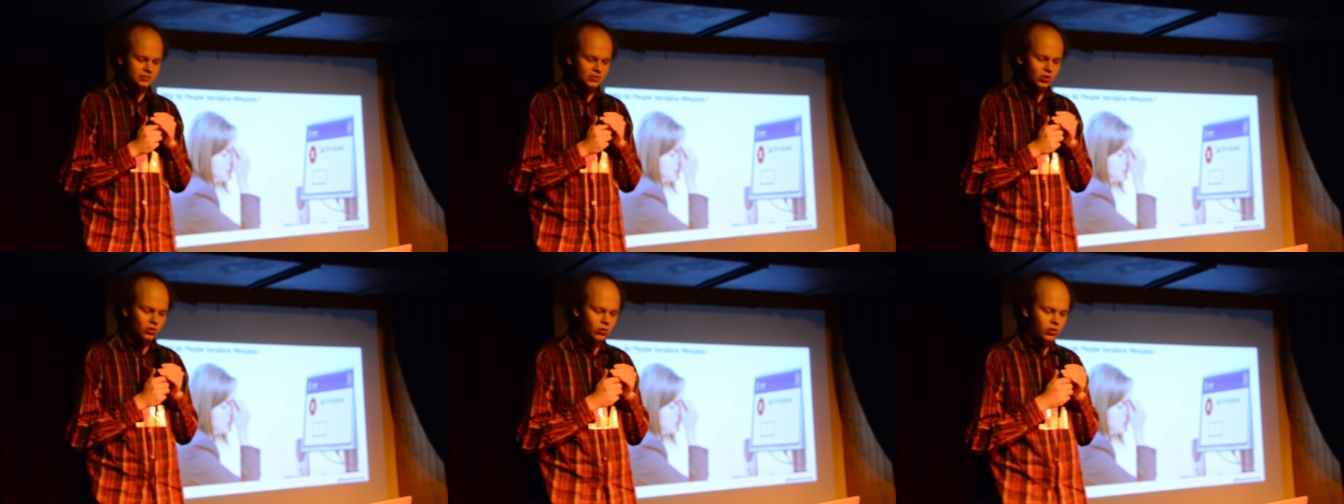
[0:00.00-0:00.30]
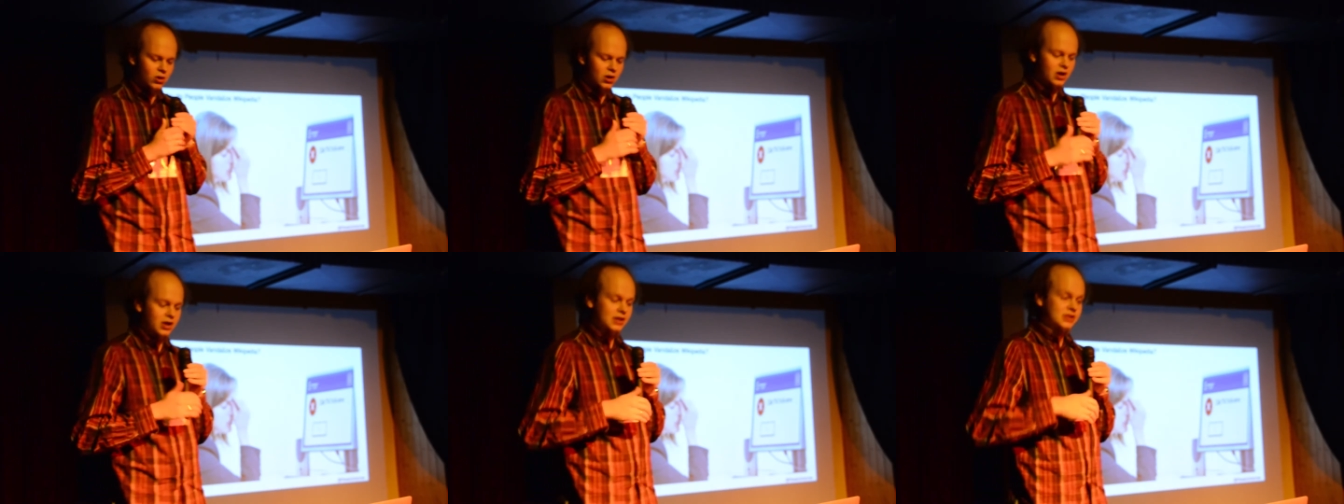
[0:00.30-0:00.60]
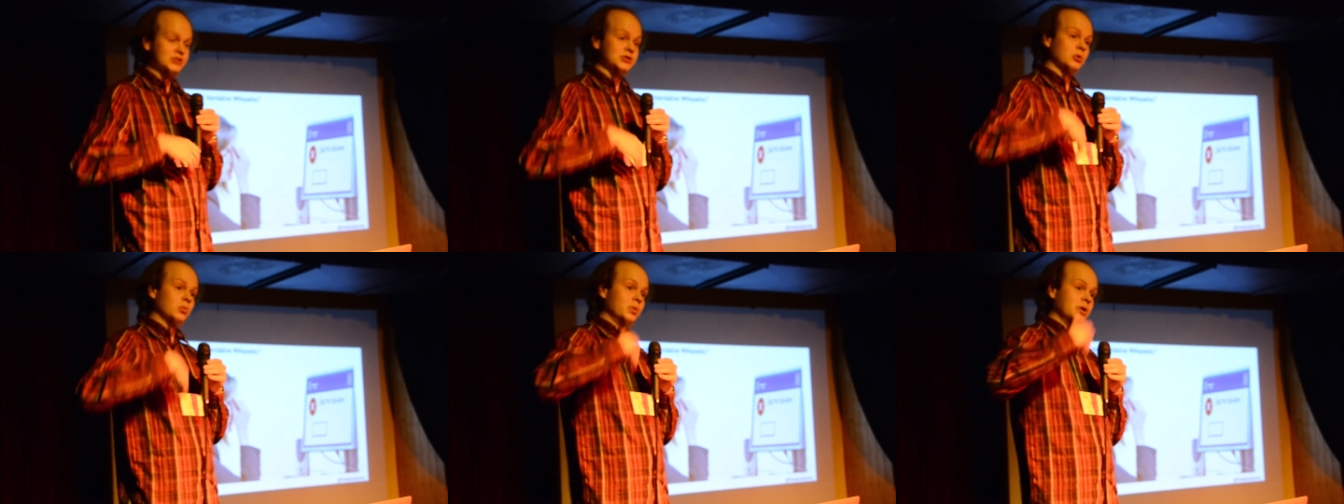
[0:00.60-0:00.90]

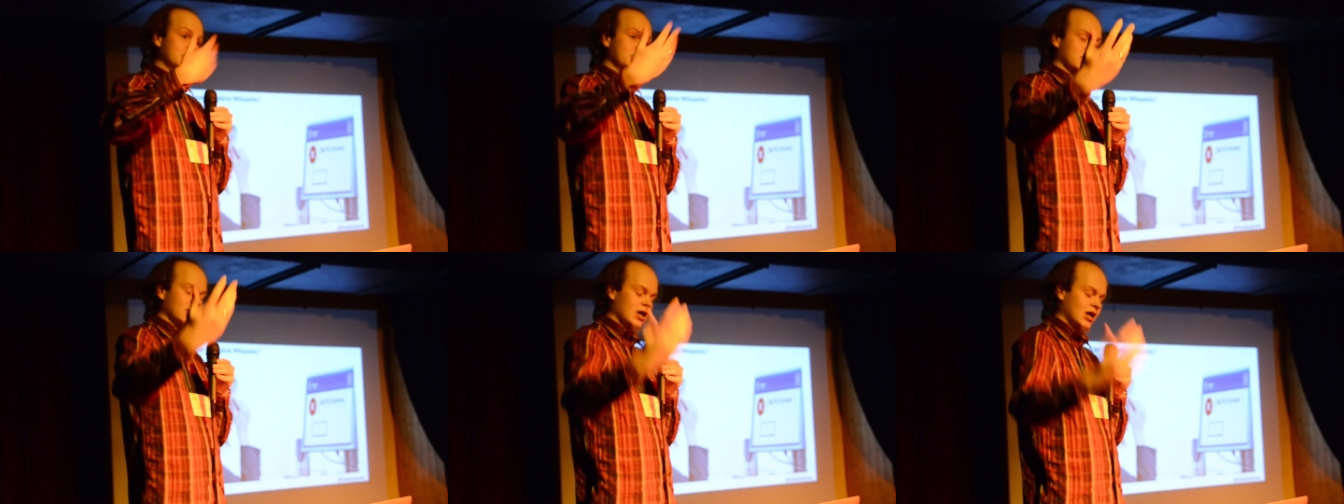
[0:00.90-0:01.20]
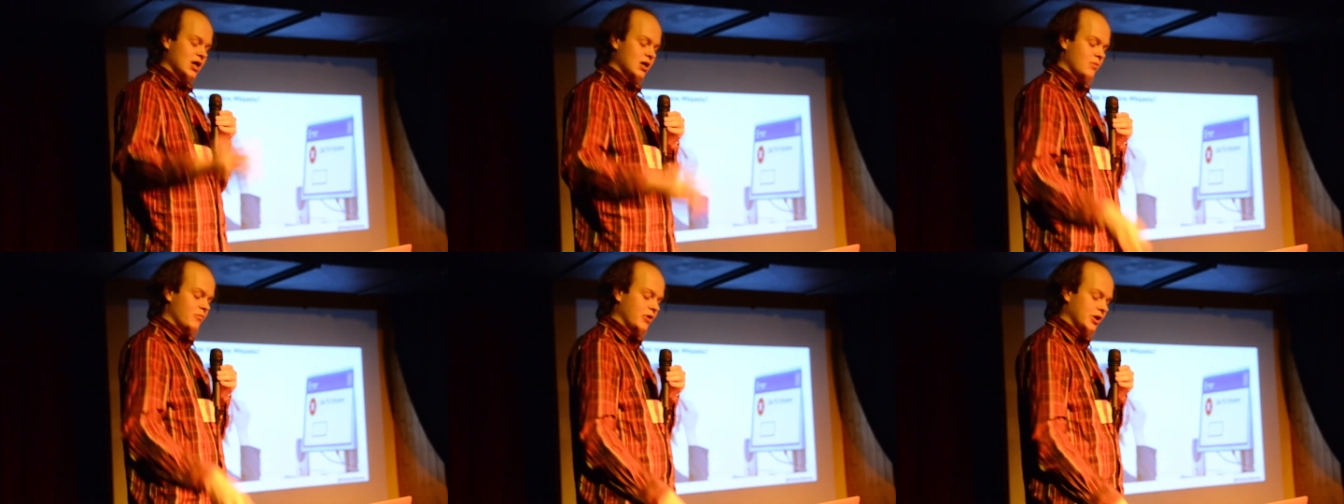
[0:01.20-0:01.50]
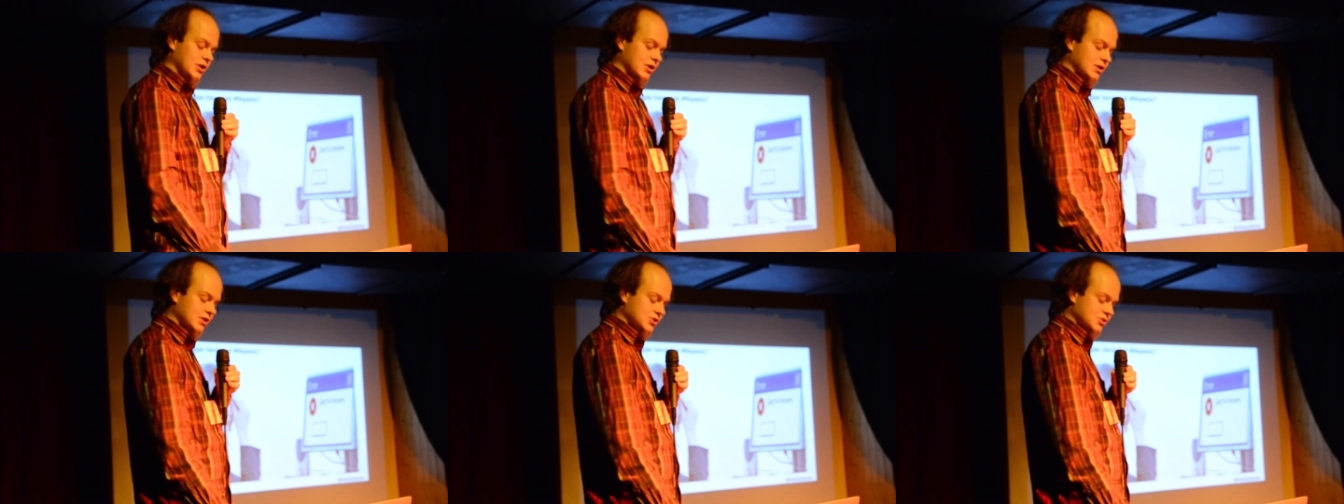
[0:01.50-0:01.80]

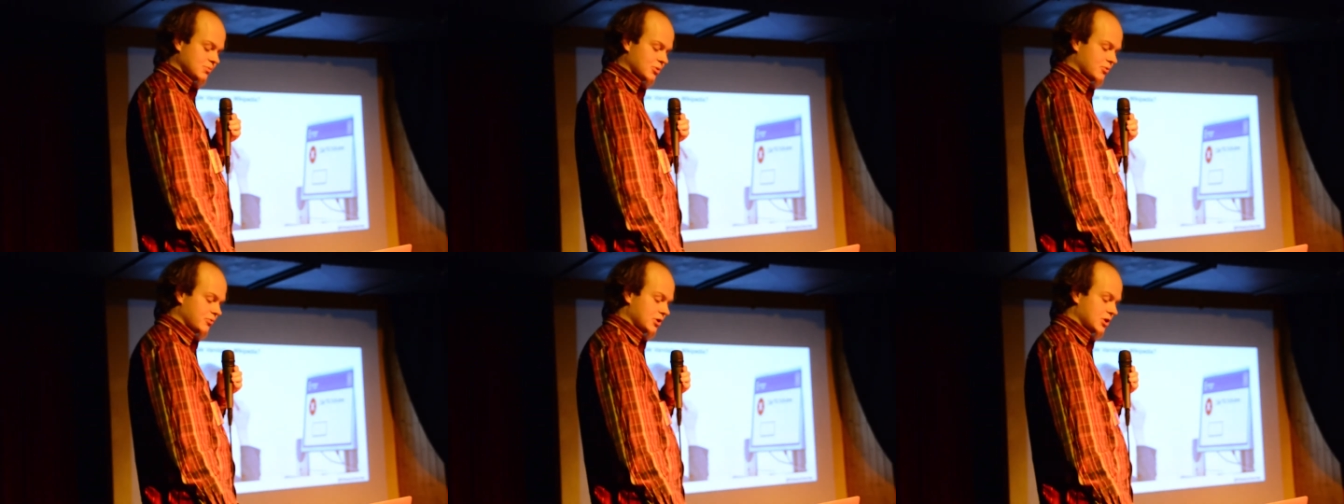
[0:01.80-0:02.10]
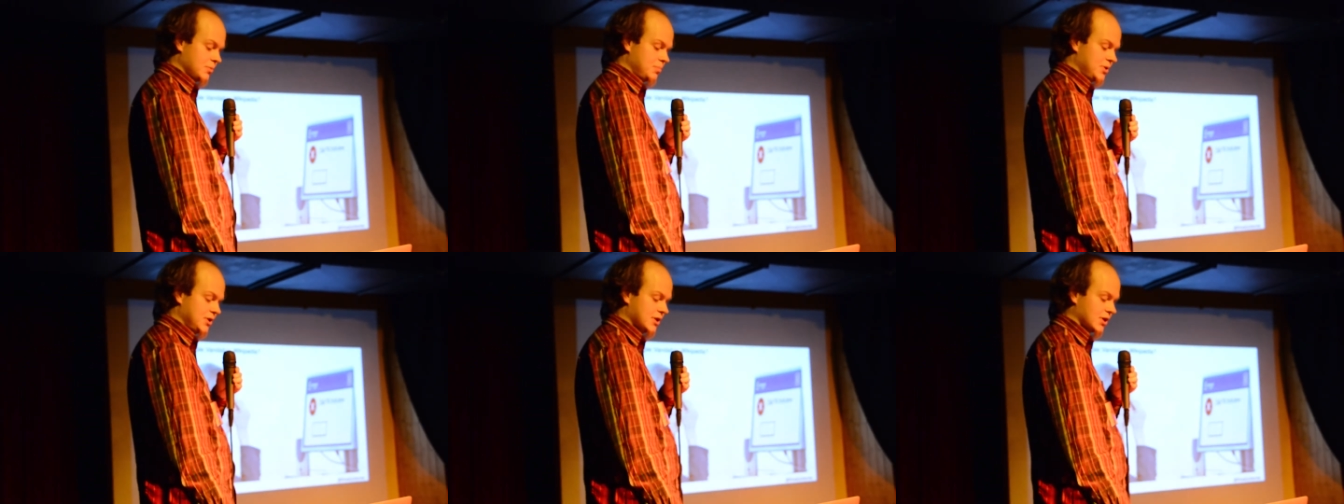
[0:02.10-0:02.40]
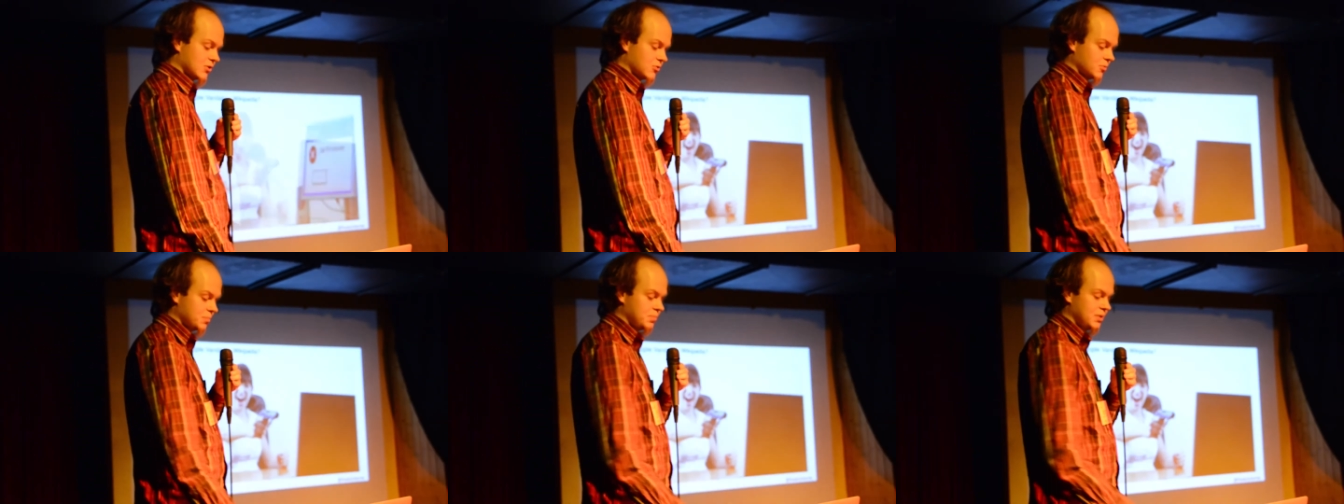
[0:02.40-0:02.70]
Vandalism on Wikipedia
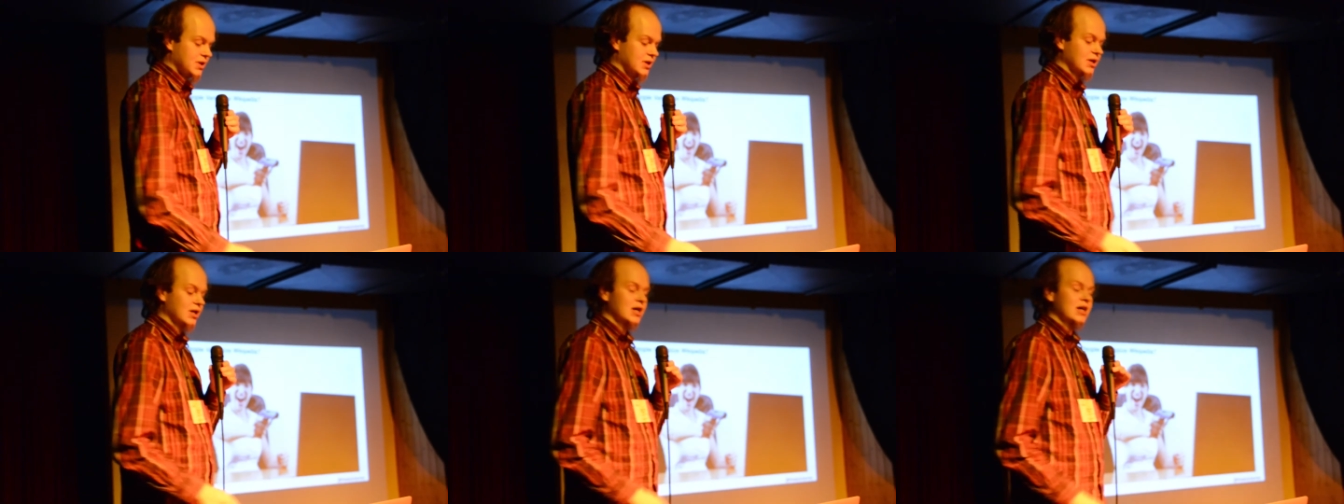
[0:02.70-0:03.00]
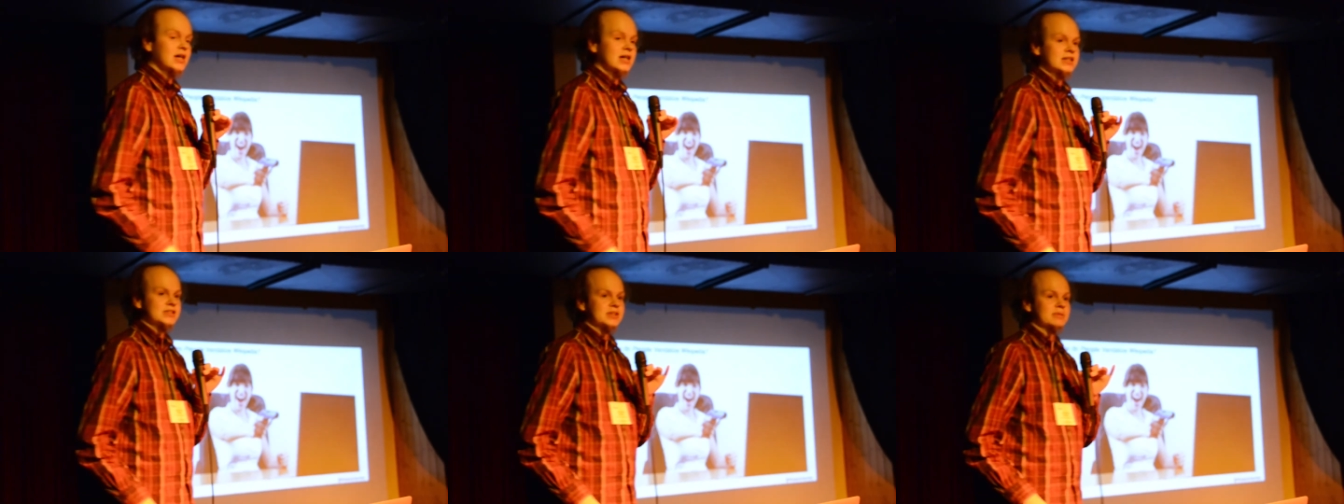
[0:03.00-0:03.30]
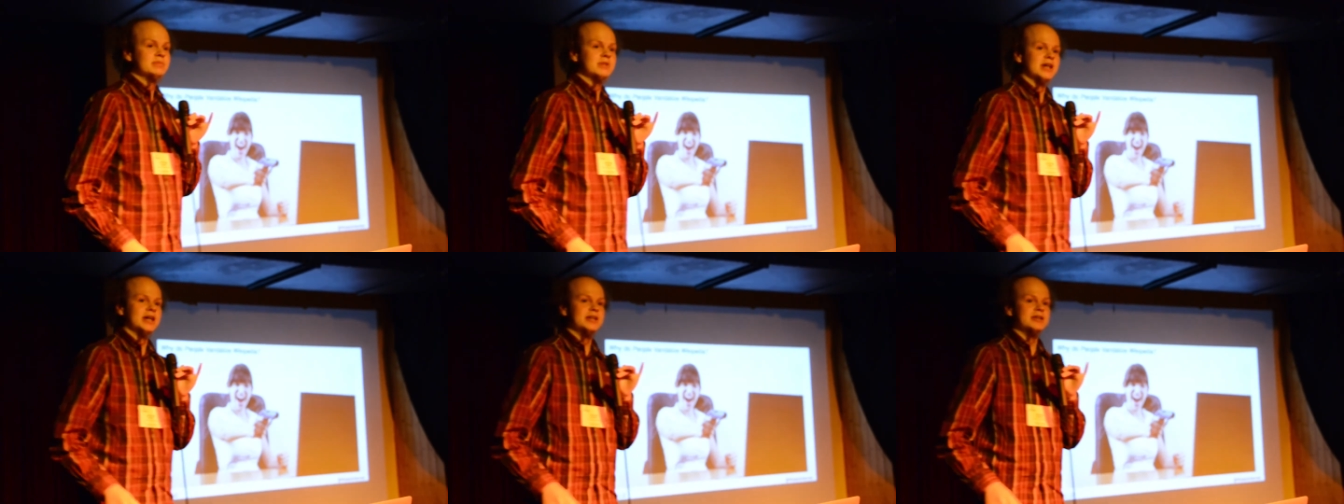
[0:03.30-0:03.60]
could be some
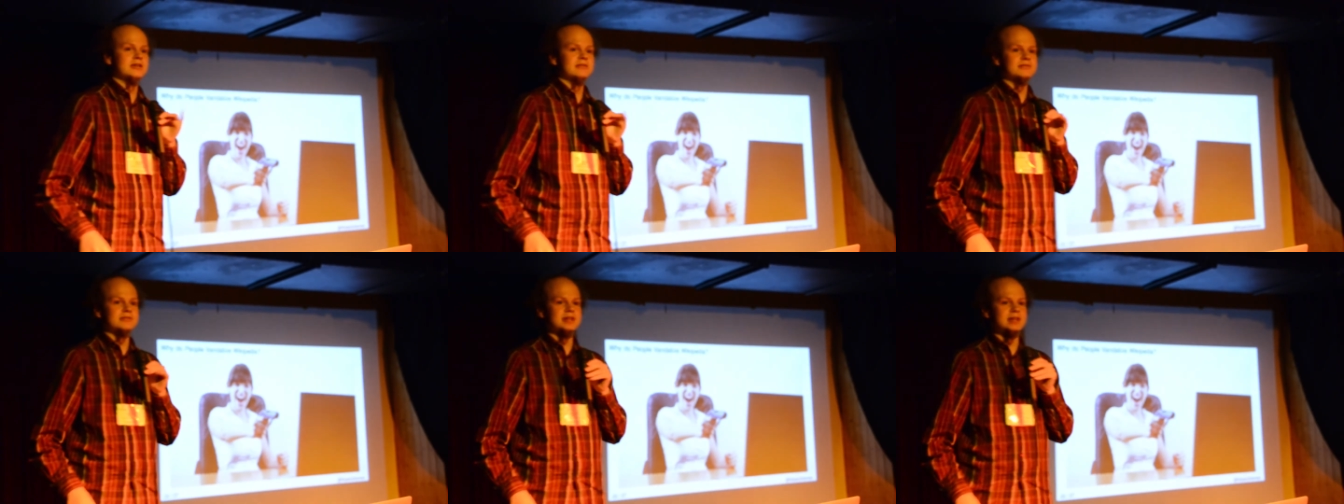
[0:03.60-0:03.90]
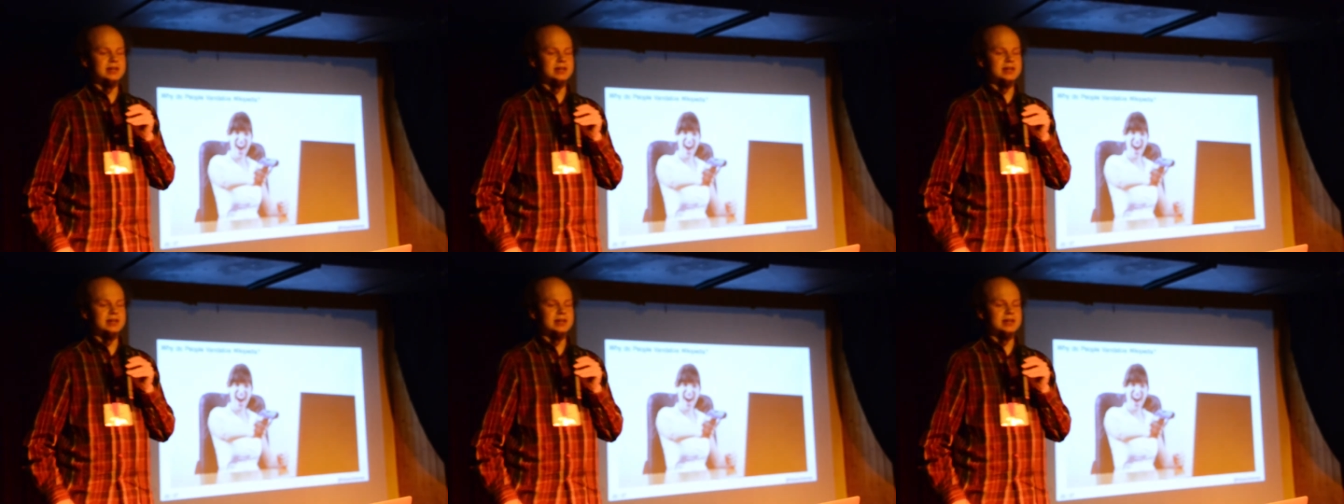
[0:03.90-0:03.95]
kind of